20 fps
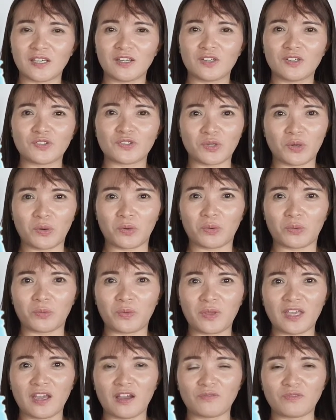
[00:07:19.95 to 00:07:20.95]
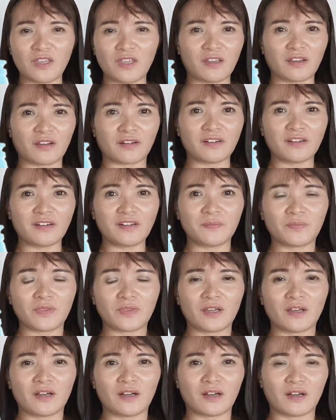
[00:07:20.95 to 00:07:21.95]
So, we have here,
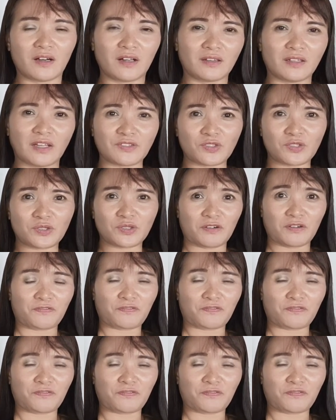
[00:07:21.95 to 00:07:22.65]
let's start